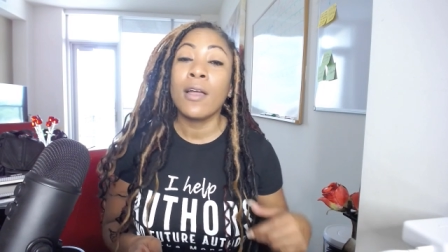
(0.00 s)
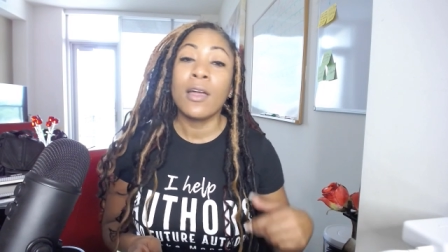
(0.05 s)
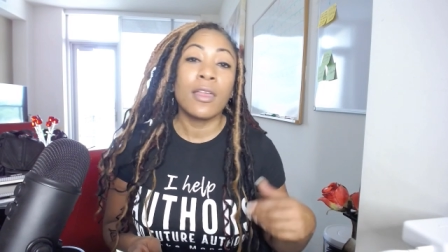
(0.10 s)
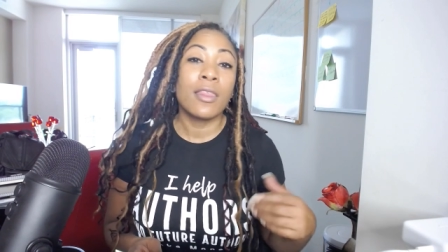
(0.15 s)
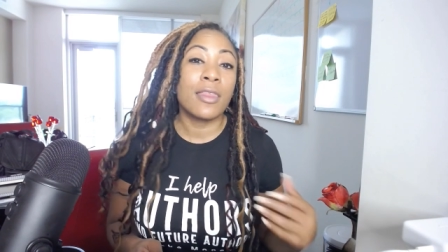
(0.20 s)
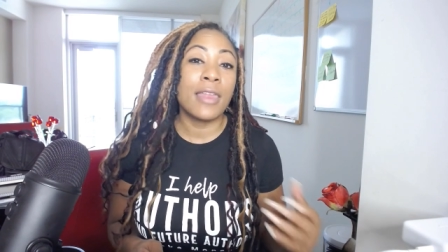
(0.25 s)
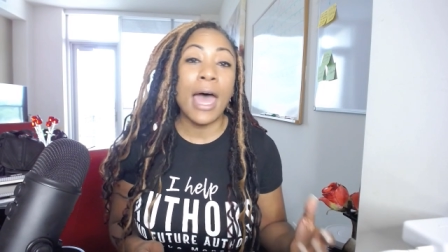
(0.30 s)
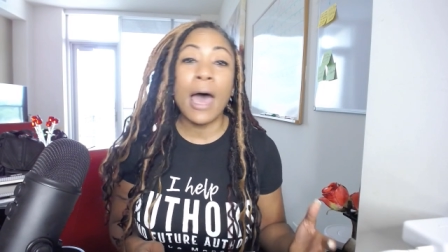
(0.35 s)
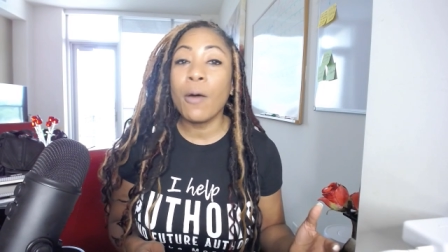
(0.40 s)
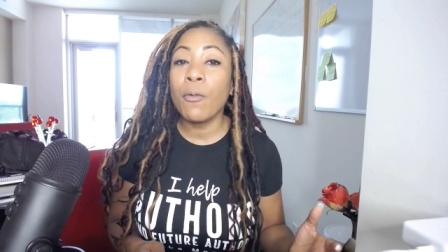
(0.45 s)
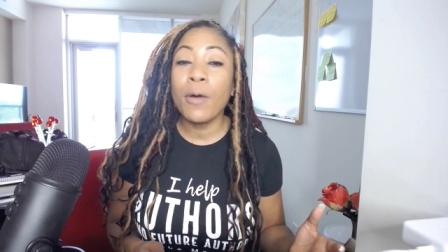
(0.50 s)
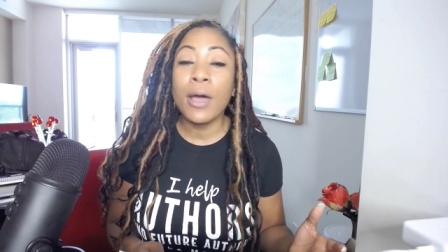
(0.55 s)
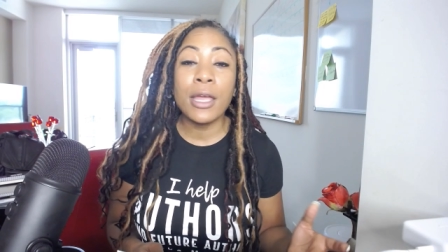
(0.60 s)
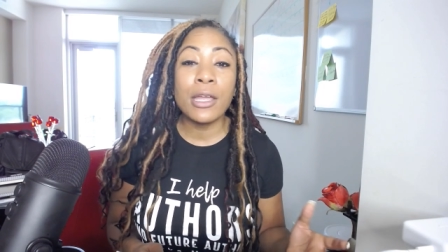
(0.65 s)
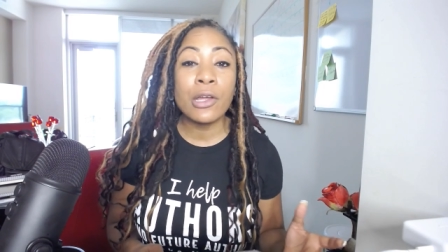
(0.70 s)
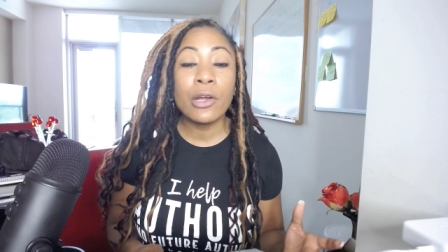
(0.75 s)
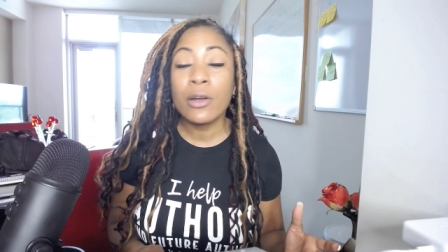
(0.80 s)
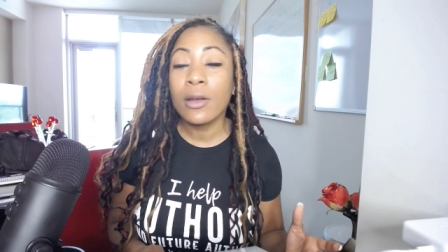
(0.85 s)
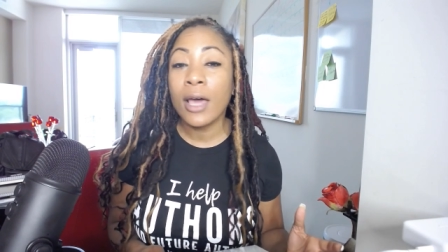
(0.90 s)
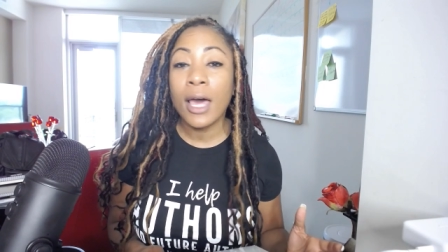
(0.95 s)
That way
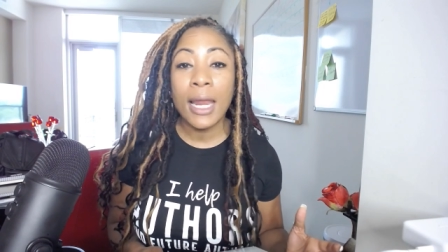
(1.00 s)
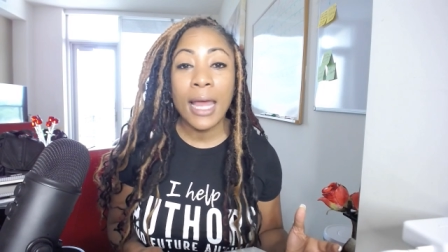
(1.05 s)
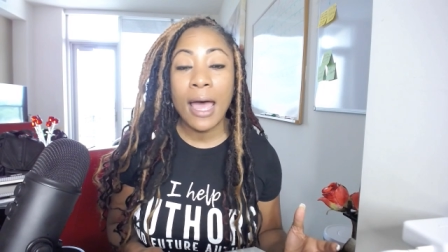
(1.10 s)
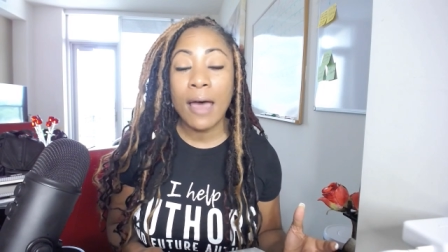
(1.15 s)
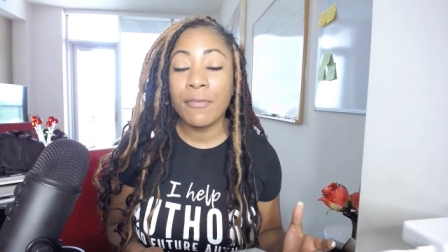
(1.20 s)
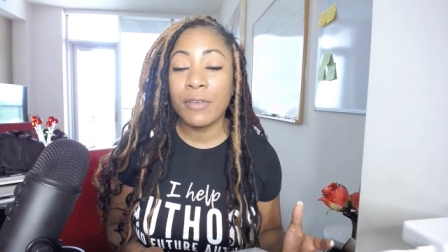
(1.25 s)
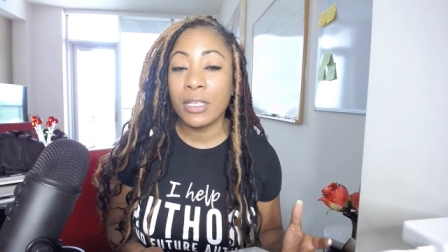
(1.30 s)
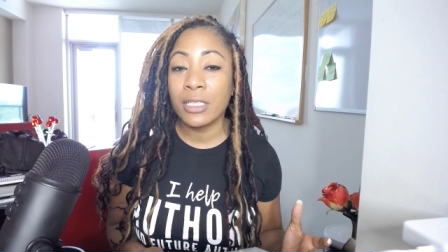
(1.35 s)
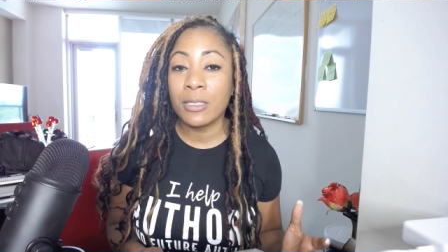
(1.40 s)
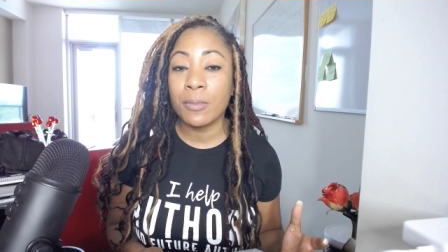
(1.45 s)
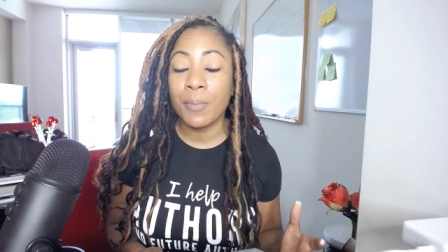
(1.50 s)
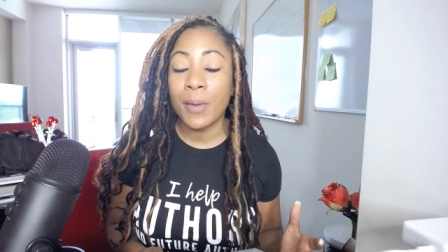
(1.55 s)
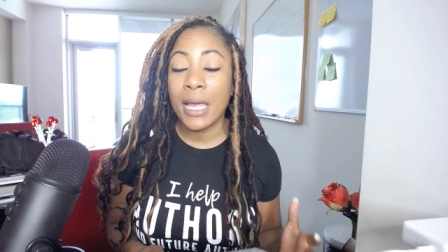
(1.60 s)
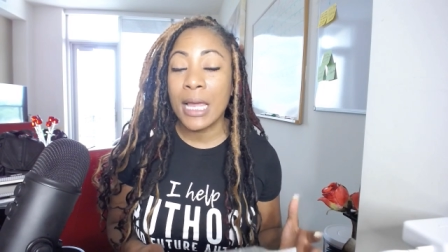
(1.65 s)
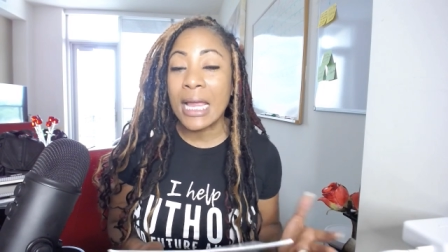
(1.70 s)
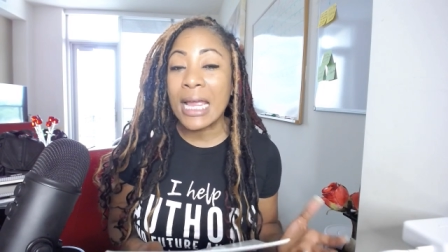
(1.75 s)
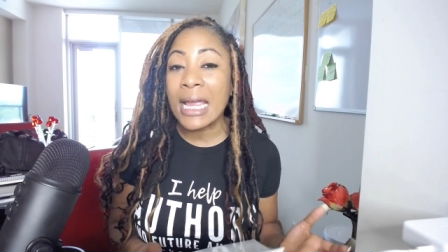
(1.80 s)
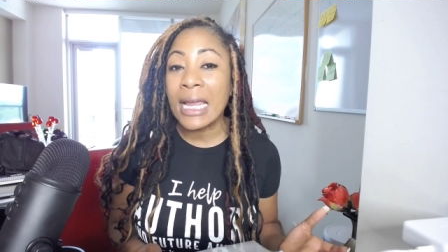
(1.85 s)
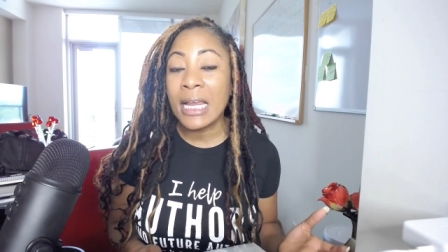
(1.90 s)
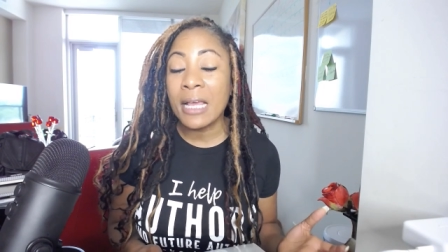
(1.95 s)
you're not having to
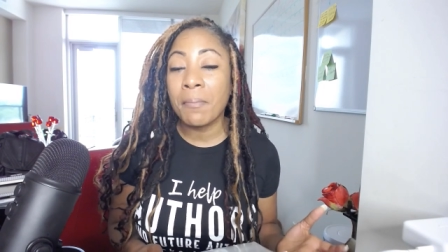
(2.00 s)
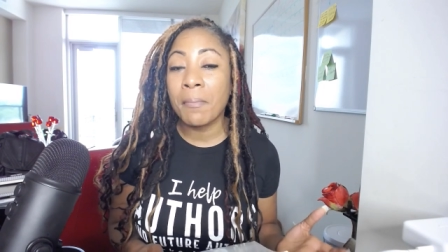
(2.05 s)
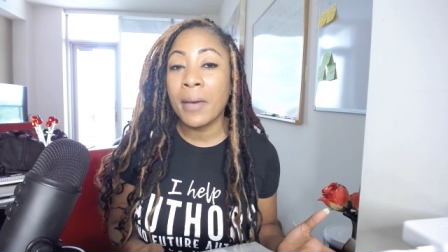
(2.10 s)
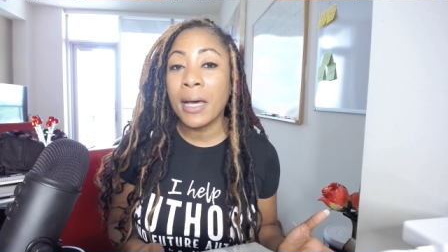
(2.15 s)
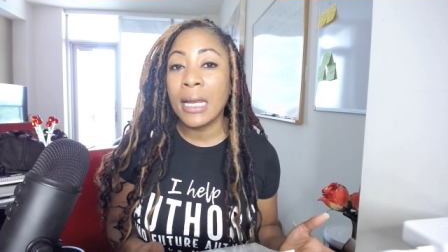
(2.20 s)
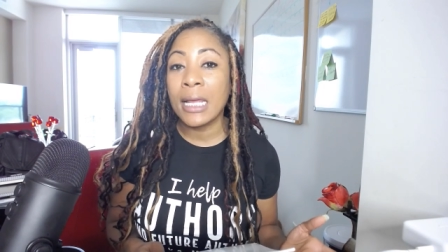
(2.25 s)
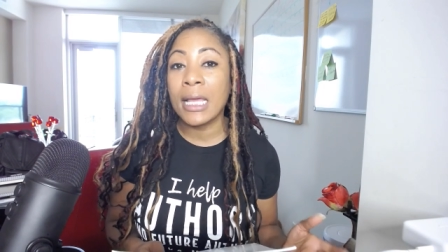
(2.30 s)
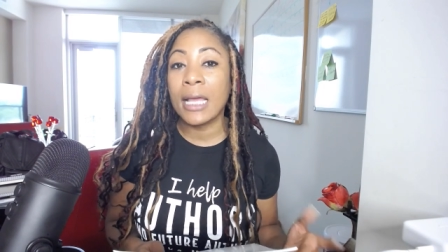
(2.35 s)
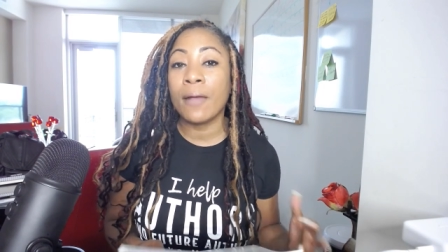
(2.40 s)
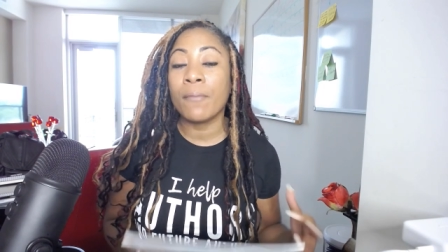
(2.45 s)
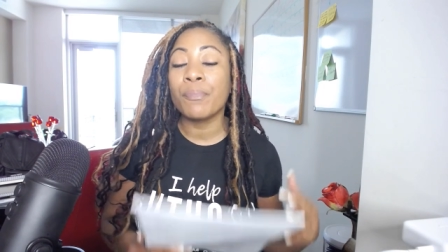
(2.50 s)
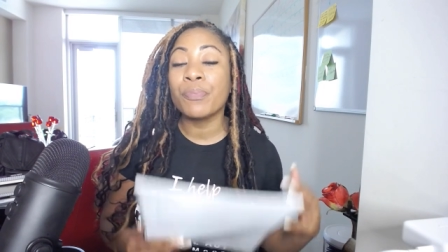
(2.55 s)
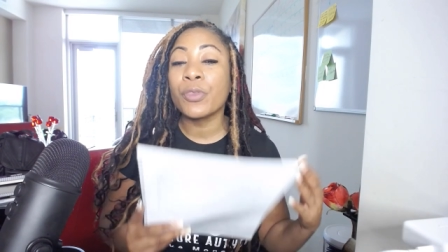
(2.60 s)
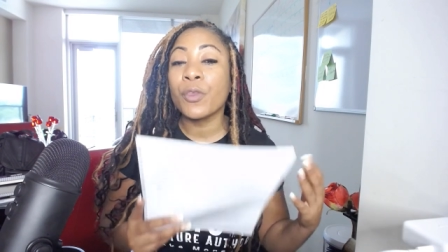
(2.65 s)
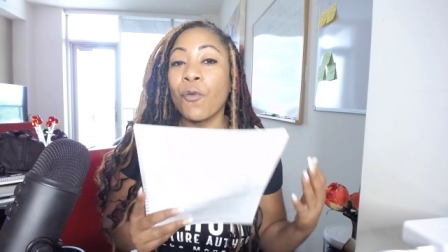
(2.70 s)
pay any money